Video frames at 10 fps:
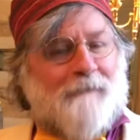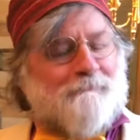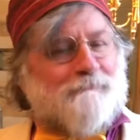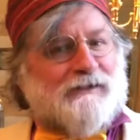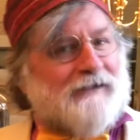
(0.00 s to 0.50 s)

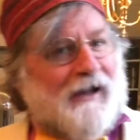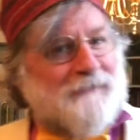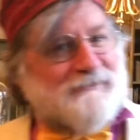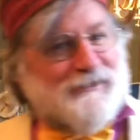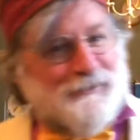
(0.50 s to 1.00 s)
but
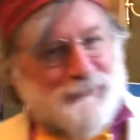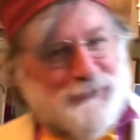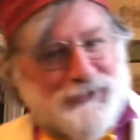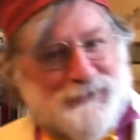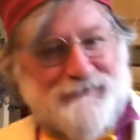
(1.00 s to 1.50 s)
I'm told
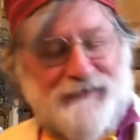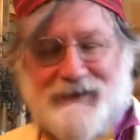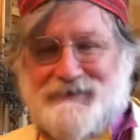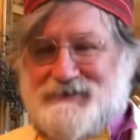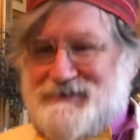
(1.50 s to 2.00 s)
that
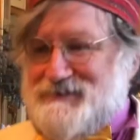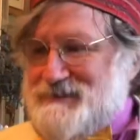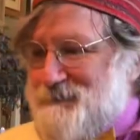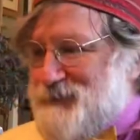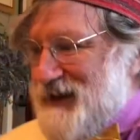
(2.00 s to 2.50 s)
OnlyFans does
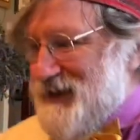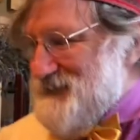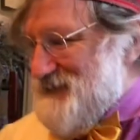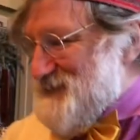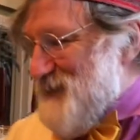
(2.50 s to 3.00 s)
something
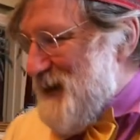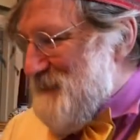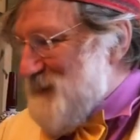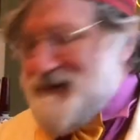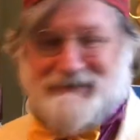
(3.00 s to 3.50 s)
else as
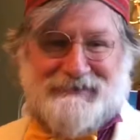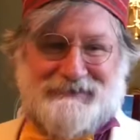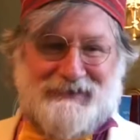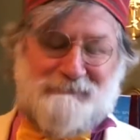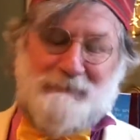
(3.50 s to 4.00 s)
well, and I
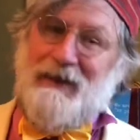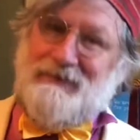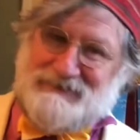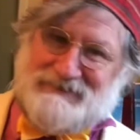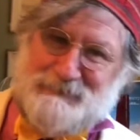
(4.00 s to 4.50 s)
think that
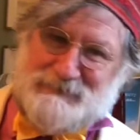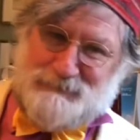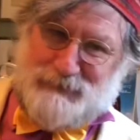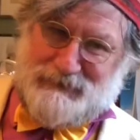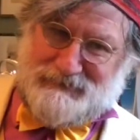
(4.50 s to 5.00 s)
that seems a
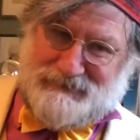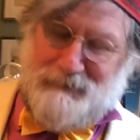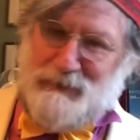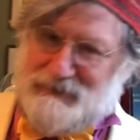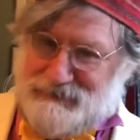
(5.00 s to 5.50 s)
bit a
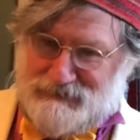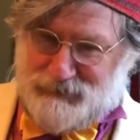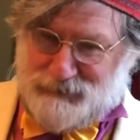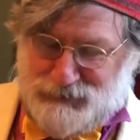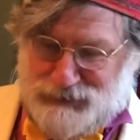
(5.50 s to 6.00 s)
bit
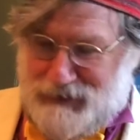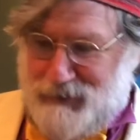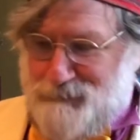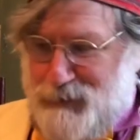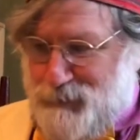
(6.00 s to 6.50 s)
dodgy.
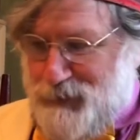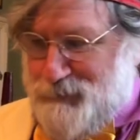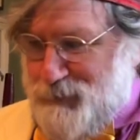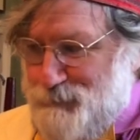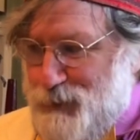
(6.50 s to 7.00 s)
and people are
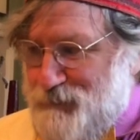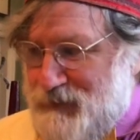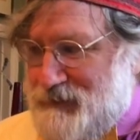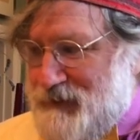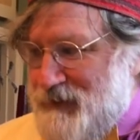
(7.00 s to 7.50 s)

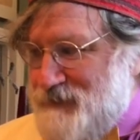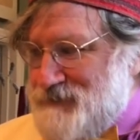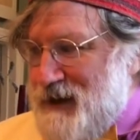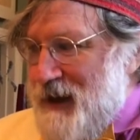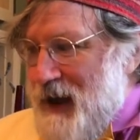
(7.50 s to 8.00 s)
removing their clothes.
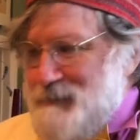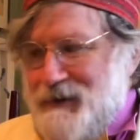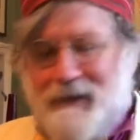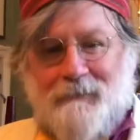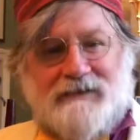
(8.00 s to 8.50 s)
I mean,
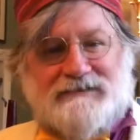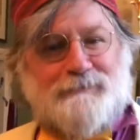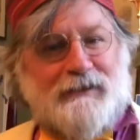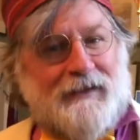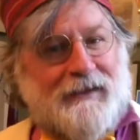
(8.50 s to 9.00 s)
it's a
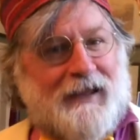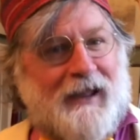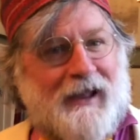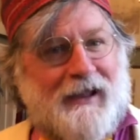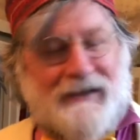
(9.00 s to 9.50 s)
bit like
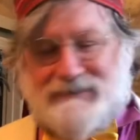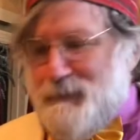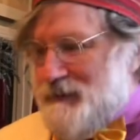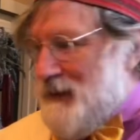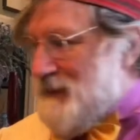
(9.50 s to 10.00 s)
it's a
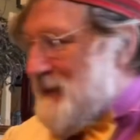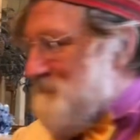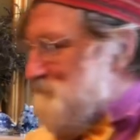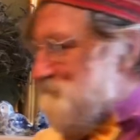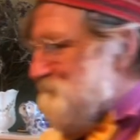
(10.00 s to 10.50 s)
bit like
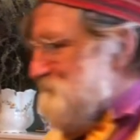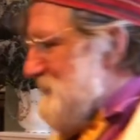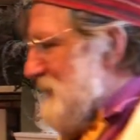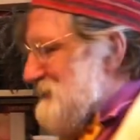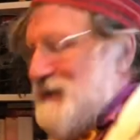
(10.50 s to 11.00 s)
um,
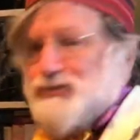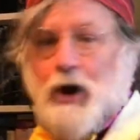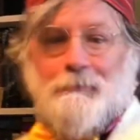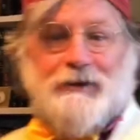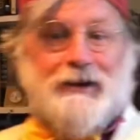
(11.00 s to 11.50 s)
uh,
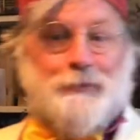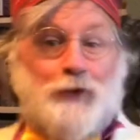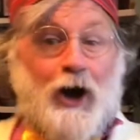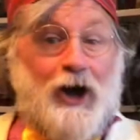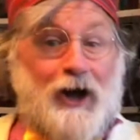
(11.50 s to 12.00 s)
Dominic
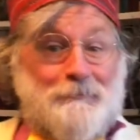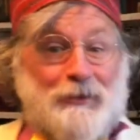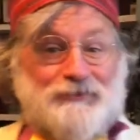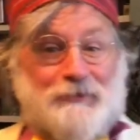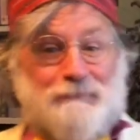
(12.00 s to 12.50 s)
Raab
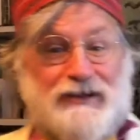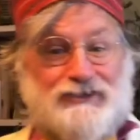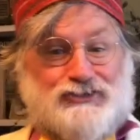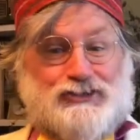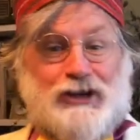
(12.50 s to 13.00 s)
on the
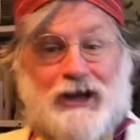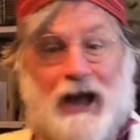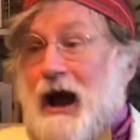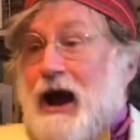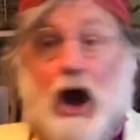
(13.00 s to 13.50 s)
beach.
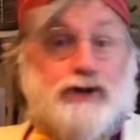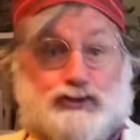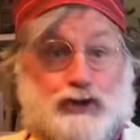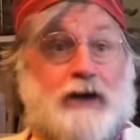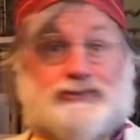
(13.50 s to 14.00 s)
I, I, I,
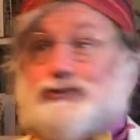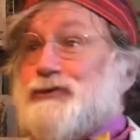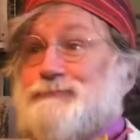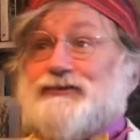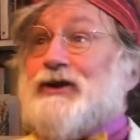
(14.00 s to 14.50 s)
sh I,
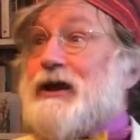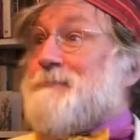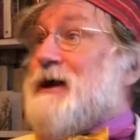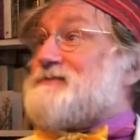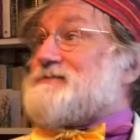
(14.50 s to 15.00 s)
should be thinking
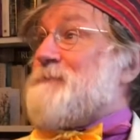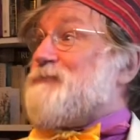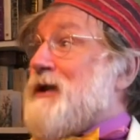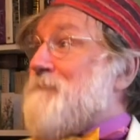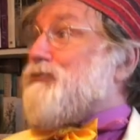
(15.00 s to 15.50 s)
about
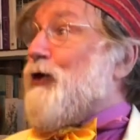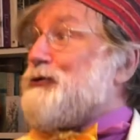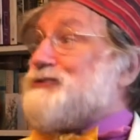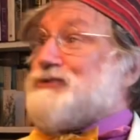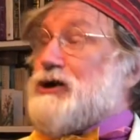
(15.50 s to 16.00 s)
something
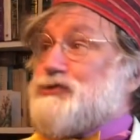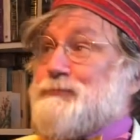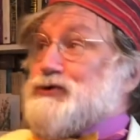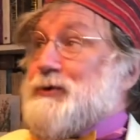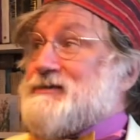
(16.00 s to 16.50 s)
important. I should be
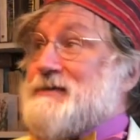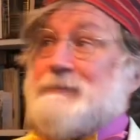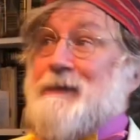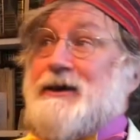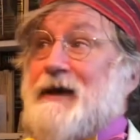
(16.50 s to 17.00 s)
doing
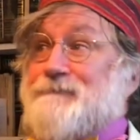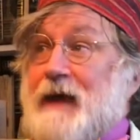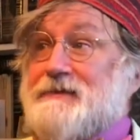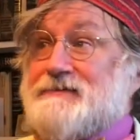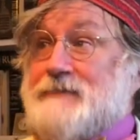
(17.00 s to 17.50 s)
something about
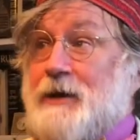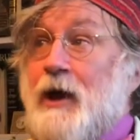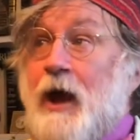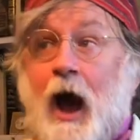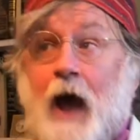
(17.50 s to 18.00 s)
Afghanistan.
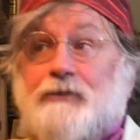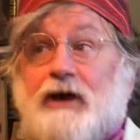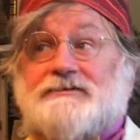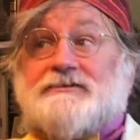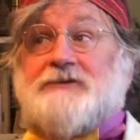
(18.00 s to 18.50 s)
I'm
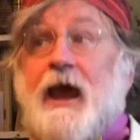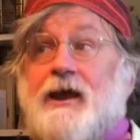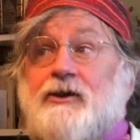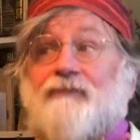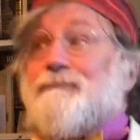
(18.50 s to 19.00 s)
going to
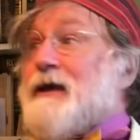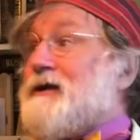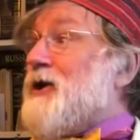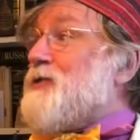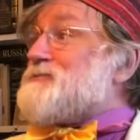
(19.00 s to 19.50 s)
take off my
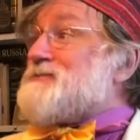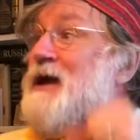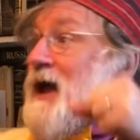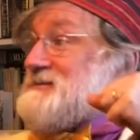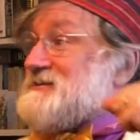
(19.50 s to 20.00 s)
clothes
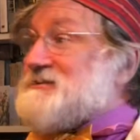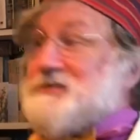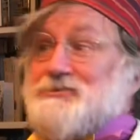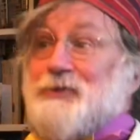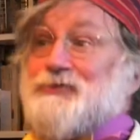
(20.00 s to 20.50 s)
and
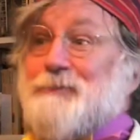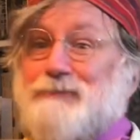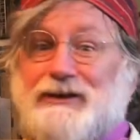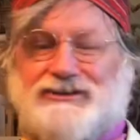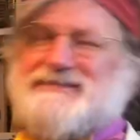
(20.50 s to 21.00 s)
sit on the
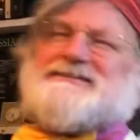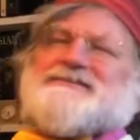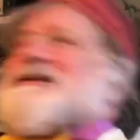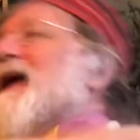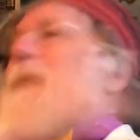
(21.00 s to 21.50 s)
beach and
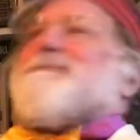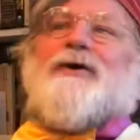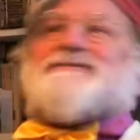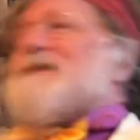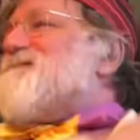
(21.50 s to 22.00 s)
slap
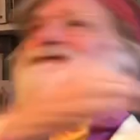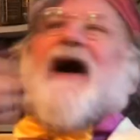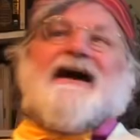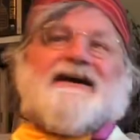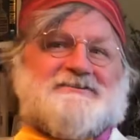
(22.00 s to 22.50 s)
on some
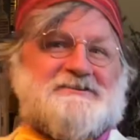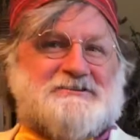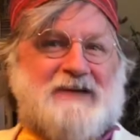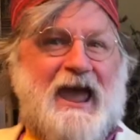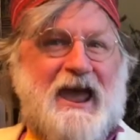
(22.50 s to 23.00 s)
factor
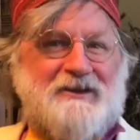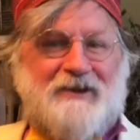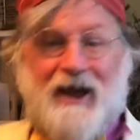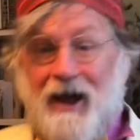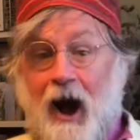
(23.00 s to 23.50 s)

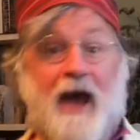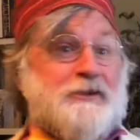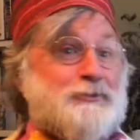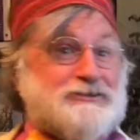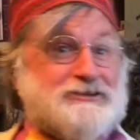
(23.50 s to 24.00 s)
10. I
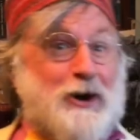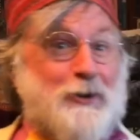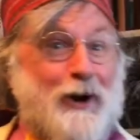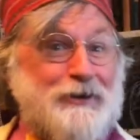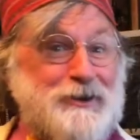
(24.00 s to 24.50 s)
could go
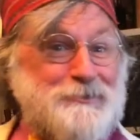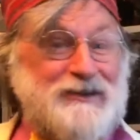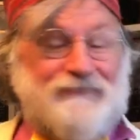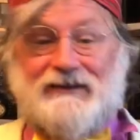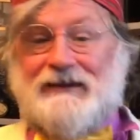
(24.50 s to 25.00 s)
on
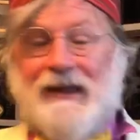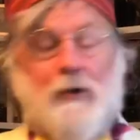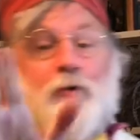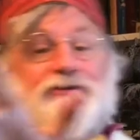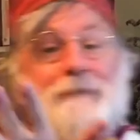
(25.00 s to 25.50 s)
only.
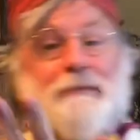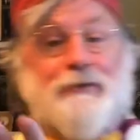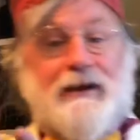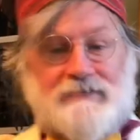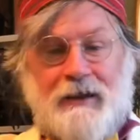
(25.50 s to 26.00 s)
Wouldn't that be
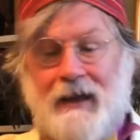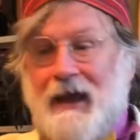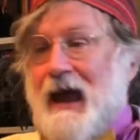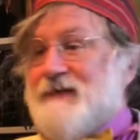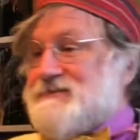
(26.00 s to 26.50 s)
great?
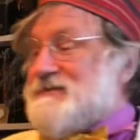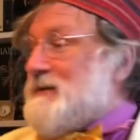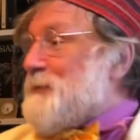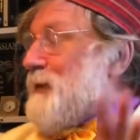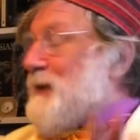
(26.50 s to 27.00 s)

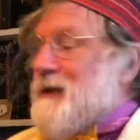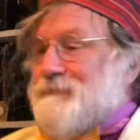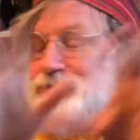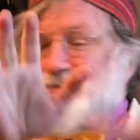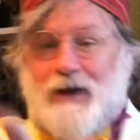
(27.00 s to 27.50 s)
Anthony uh,
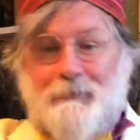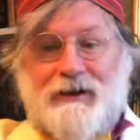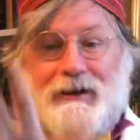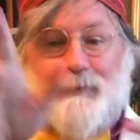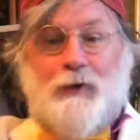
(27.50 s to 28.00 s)

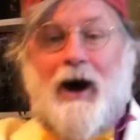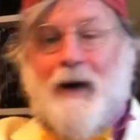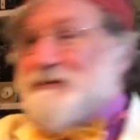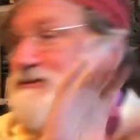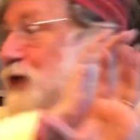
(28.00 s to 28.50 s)
Dominic
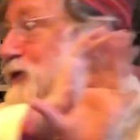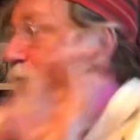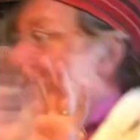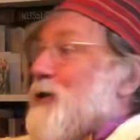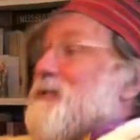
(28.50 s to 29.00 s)
Raab is on
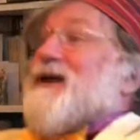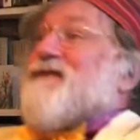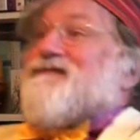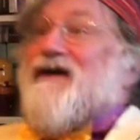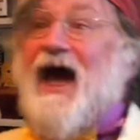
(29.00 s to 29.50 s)

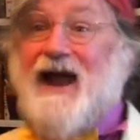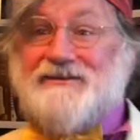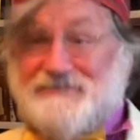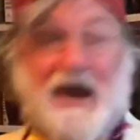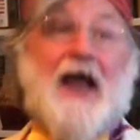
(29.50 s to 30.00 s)

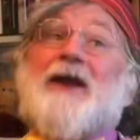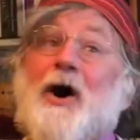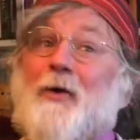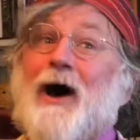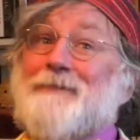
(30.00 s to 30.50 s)
OnlyFans.
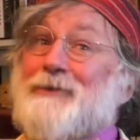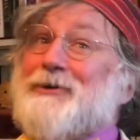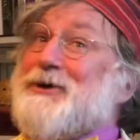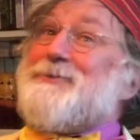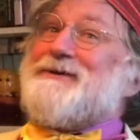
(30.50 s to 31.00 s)
Hello, I'm on
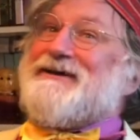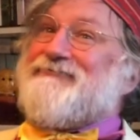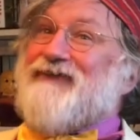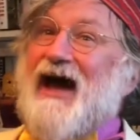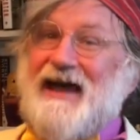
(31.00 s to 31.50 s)

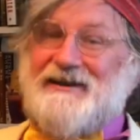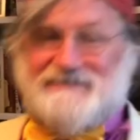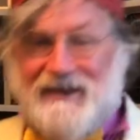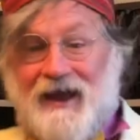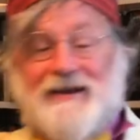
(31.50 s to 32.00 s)
OnlyFans,
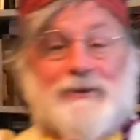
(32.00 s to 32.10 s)
and he